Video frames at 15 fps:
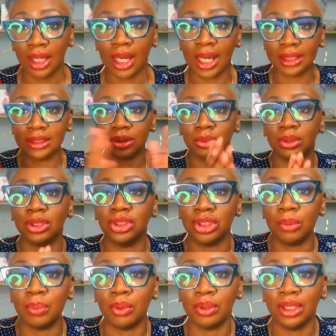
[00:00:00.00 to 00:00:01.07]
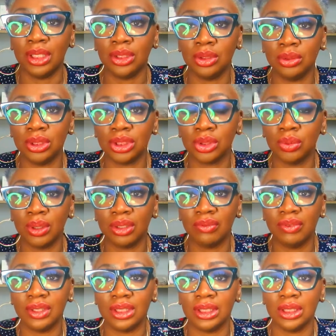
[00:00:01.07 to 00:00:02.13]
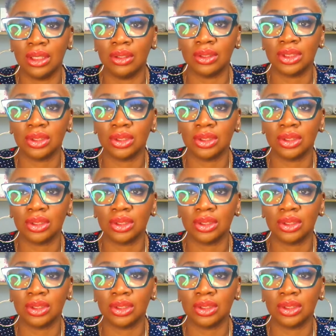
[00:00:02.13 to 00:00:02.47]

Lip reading: I just want to jump on here and do this quick video